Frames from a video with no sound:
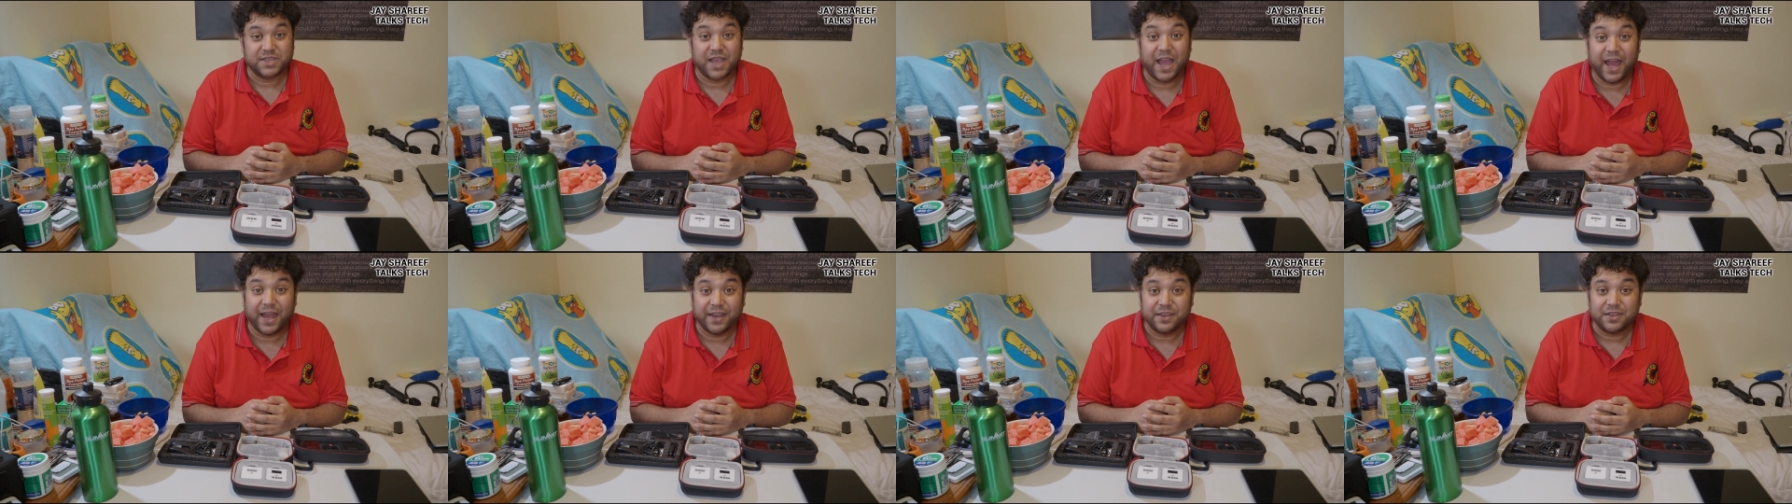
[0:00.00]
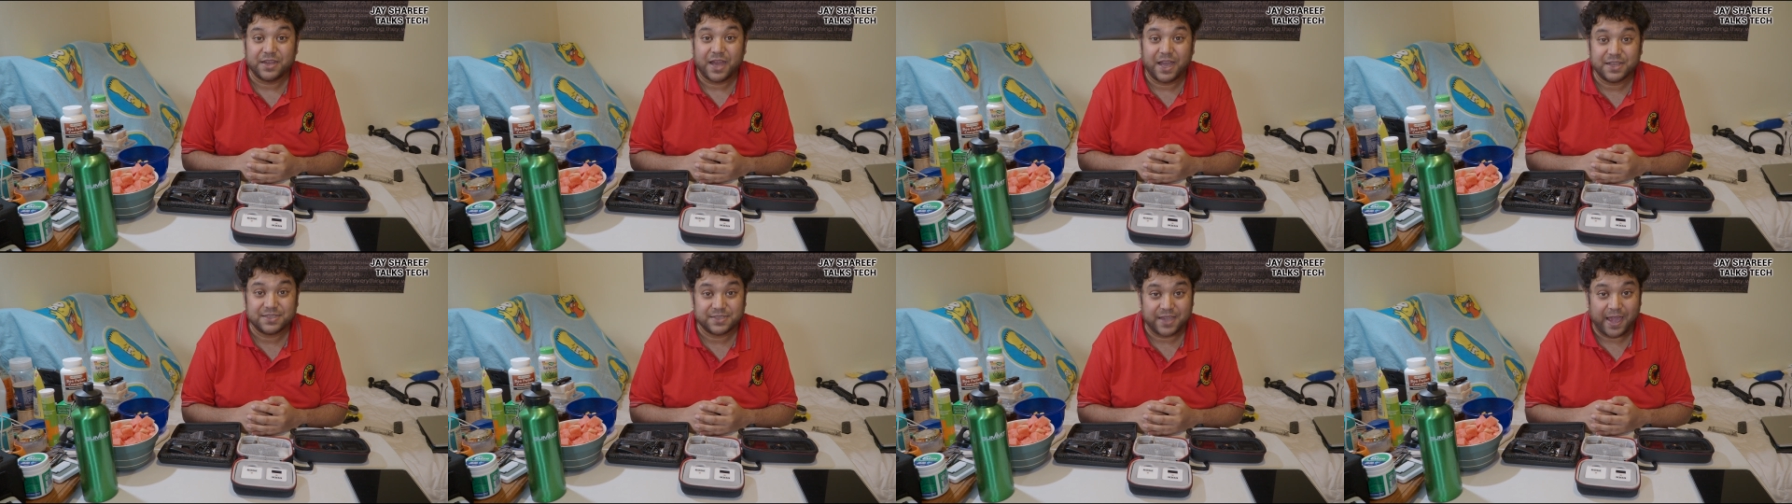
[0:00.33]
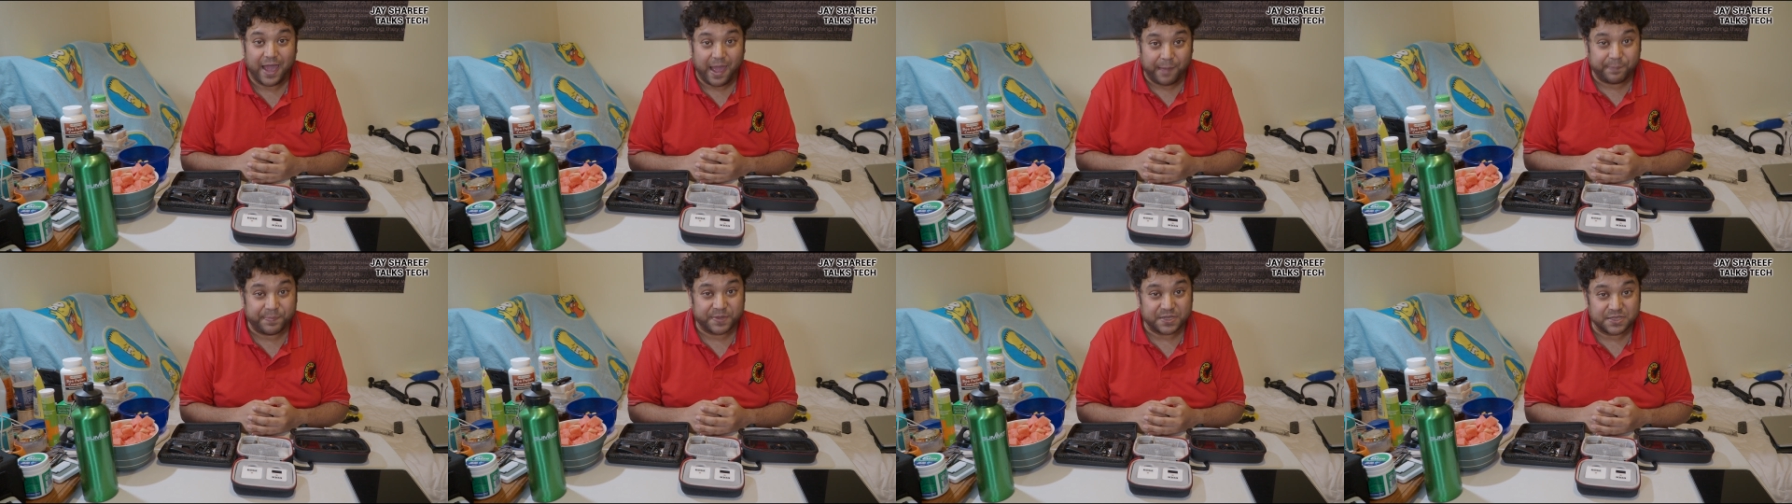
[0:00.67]
and as it
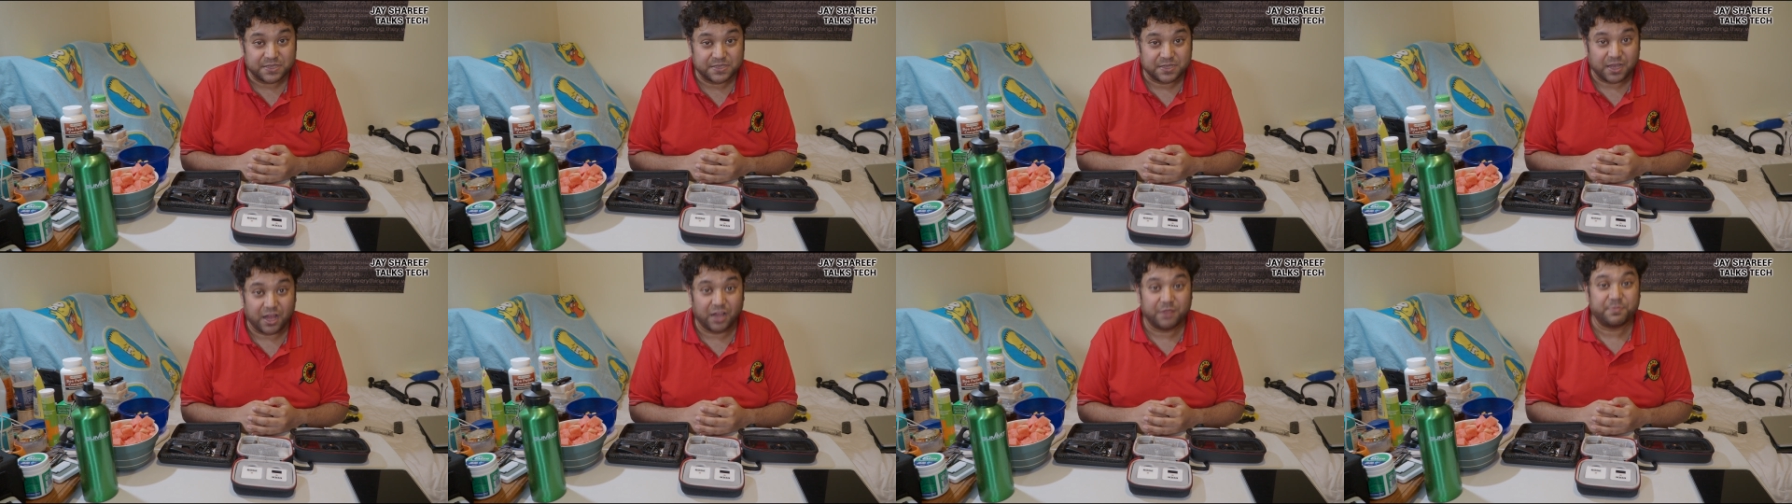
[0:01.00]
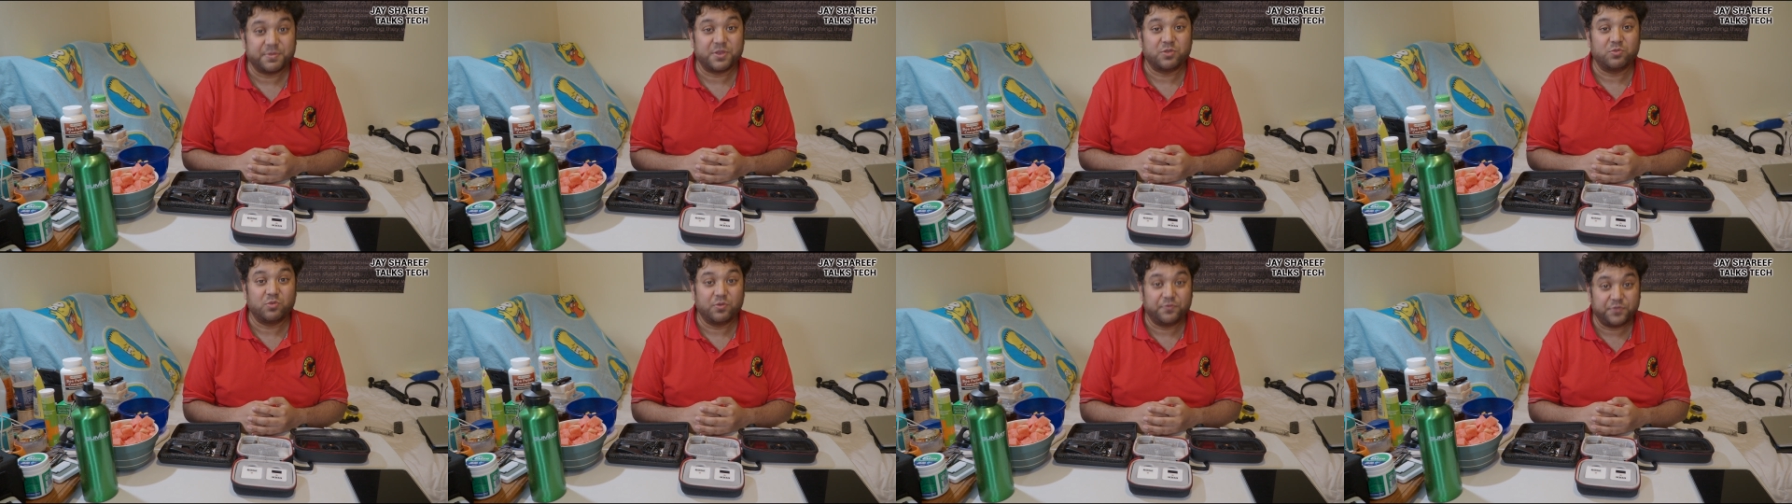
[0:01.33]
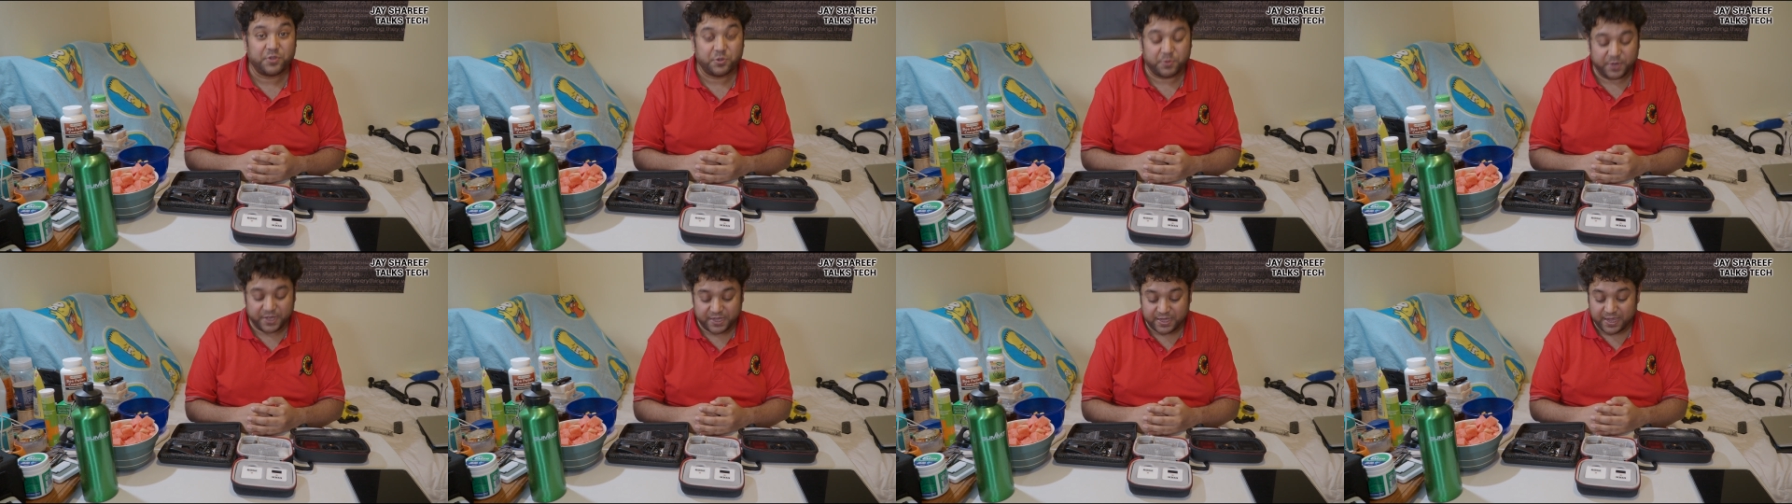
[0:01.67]
happens I'll be
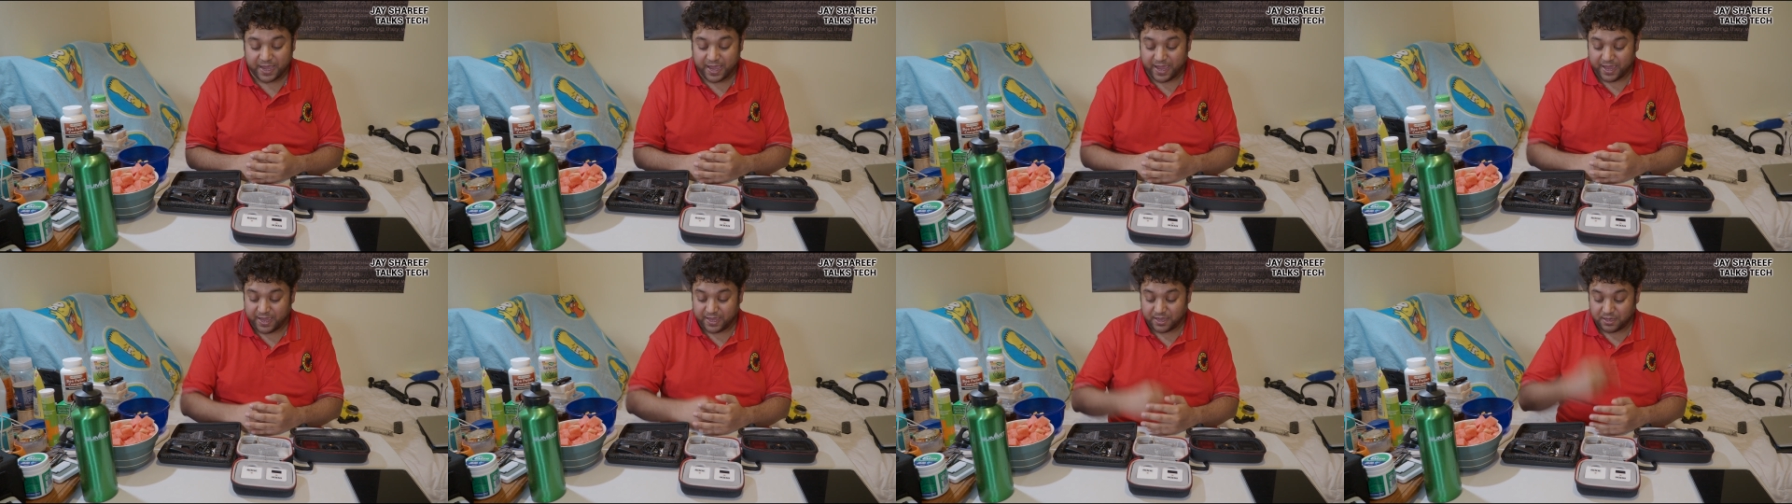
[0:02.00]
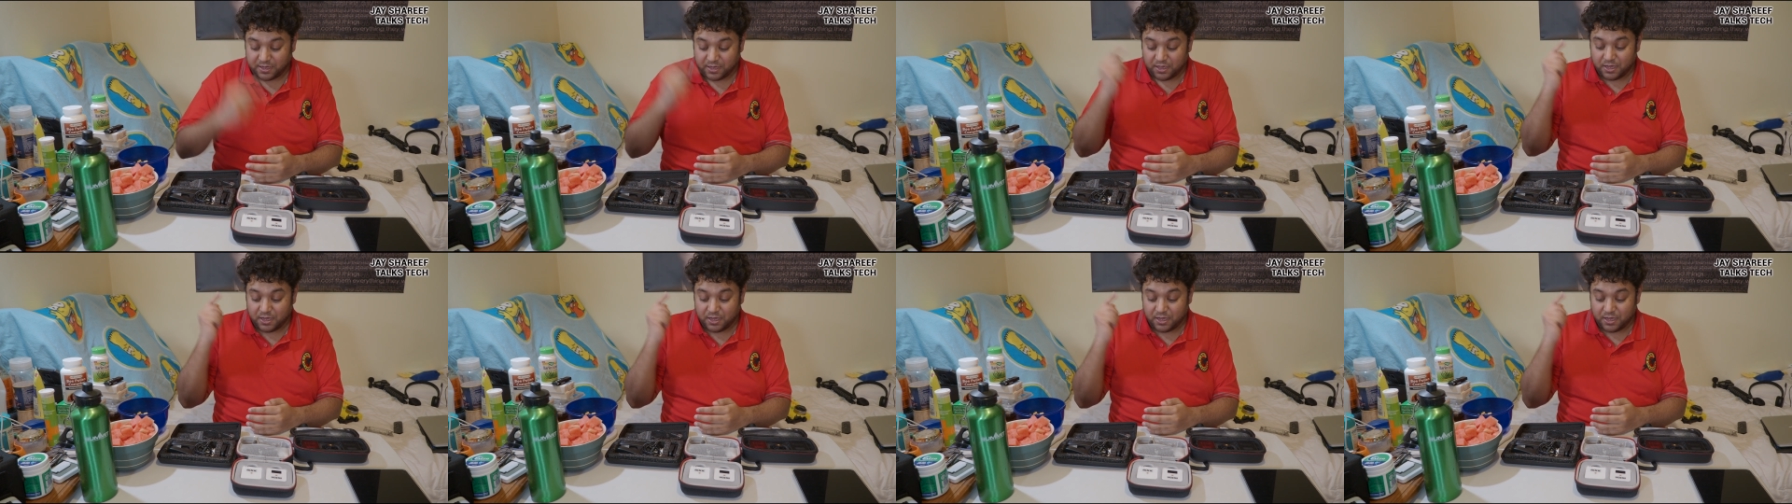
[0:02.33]
reviewing a